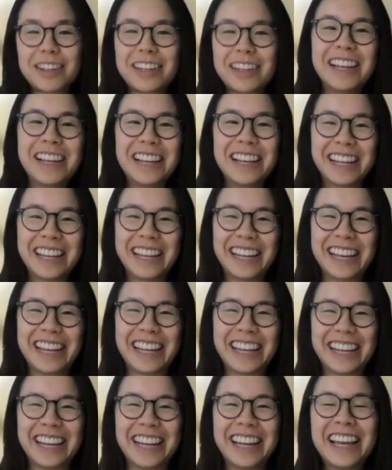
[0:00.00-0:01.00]

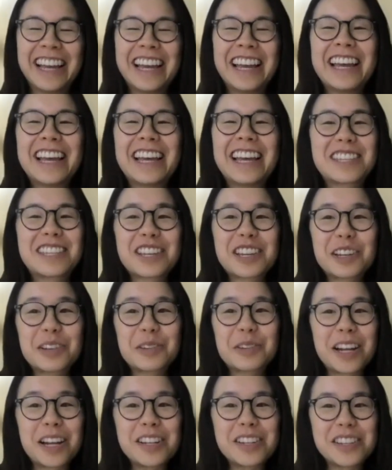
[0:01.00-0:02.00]
it's a good
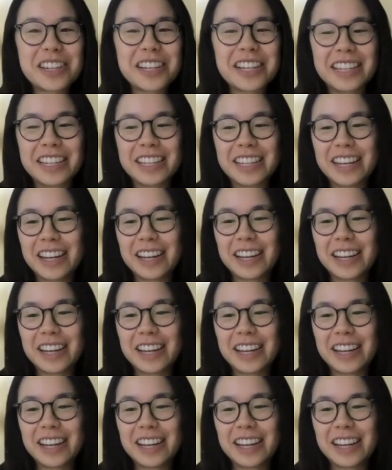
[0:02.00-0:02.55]
question.